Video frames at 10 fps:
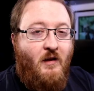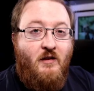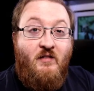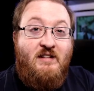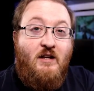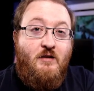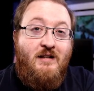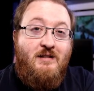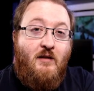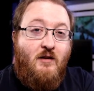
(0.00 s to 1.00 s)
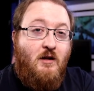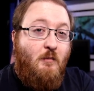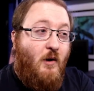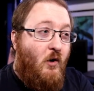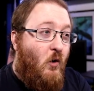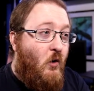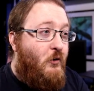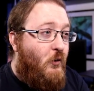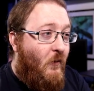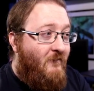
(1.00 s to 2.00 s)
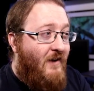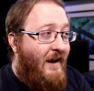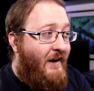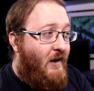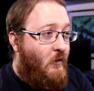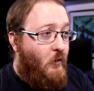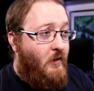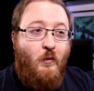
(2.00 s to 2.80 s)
The facilities at the club are also very good.